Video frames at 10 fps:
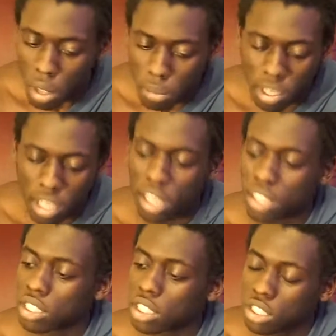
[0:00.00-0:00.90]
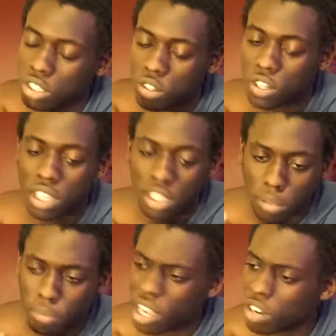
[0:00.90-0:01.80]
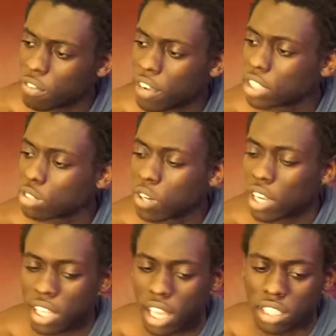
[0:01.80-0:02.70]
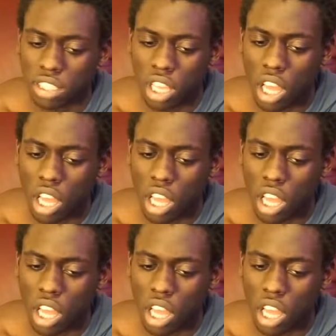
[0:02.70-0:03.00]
because in the story there's a man who finds a ring that